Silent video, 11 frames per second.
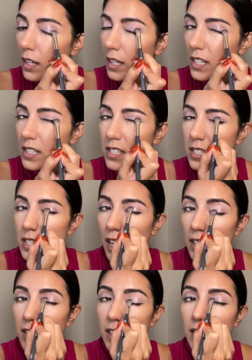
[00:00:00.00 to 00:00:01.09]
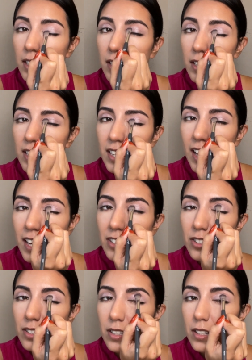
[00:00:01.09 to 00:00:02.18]
It's delicate, yet
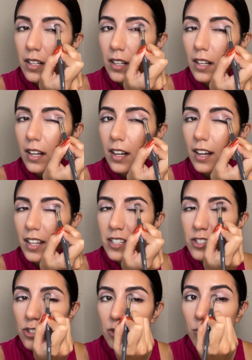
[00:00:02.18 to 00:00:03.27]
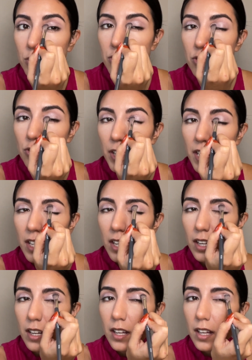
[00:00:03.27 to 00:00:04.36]
I like to use the word striking.